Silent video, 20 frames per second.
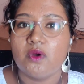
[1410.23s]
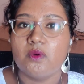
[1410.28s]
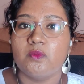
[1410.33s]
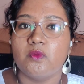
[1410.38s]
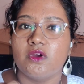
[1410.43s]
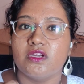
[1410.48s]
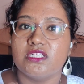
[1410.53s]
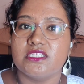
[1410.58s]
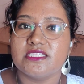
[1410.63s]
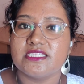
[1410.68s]

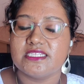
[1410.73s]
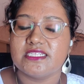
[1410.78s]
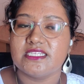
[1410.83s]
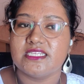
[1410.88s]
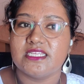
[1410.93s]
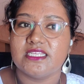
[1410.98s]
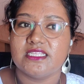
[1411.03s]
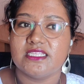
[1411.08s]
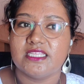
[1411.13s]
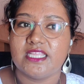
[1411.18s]
what is it
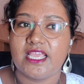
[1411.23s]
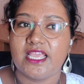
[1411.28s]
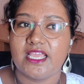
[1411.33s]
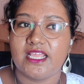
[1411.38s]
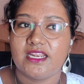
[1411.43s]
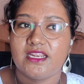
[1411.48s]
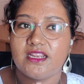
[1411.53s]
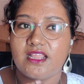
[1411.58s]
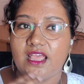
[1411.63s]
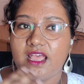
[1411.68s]
in
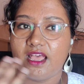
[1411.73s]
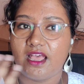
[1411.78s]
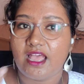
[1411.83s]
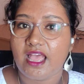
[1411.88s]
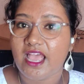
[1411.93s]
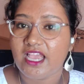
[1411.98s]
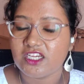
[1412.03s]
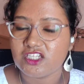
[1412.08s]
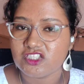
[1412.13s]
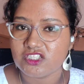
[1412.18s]
their
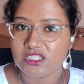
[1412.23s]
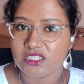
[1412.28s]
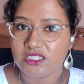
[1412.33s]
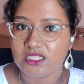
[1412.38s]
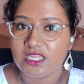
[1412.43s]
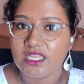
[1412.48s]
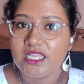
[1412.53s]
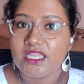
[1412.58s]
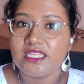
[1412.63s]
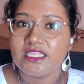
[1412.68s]

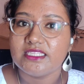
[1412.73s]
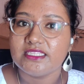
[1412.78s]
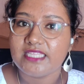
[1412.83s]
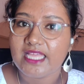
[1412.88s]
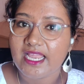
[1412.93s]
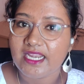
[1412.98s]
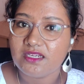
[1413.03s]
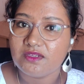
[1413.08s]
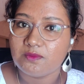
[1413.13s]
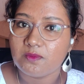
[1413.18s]
action
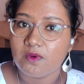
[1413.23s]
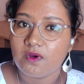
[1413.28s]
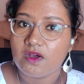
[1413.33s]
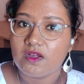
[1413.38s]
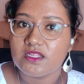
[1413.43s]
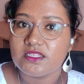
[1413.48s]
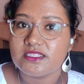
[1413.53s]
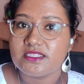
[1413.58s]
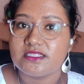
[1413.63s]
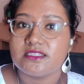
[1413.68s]
that
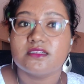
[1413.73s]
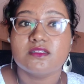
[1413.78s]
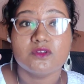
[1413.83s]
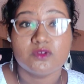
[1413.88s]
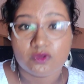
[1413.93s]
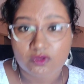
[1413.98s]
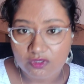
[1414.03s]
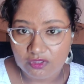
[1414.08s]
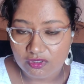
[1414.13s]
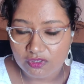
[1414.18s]
was
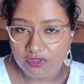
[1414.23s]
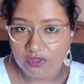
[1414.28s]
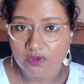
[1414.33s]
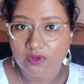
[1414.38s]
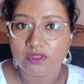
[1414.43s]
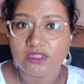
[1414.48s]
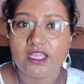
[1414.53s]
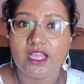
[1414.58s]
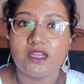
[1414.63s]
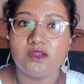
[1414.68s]
good,
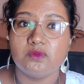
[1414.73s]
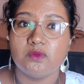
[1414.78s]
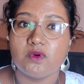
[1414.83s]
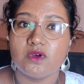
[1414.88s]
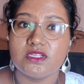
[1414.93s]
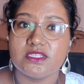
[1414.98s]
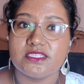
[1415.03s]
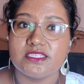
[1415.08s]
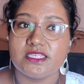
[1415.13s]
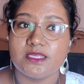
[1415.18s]
that
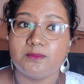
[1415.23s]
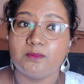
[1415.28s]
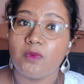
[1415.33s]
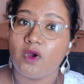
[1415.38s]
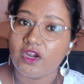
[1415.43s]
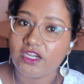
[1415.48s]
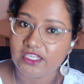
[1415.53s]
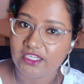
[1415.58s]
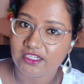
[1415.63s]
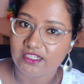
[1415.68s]
was
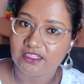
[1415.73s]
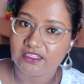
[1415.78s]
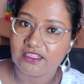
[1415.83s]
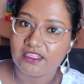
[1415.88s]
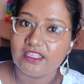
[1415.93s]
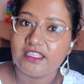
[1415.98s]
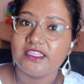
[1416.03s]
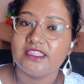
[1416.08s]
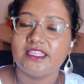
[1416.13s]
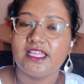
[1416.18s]
important,
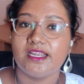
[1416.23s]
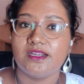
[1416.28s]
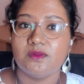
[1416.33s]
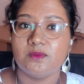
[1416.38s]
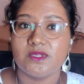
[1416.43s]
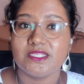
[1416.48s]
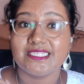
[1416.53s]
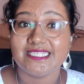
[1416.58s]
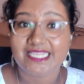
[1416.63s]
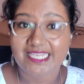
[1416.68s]
that
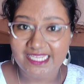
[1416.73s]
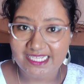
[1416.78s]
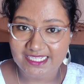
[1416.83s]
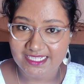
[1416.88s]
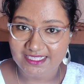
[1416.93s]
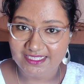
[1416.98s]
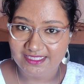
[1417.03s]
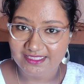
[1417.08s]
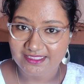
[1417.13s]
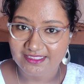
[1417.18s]
was
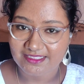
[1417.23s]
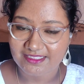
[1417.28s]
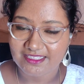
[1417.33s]
needed.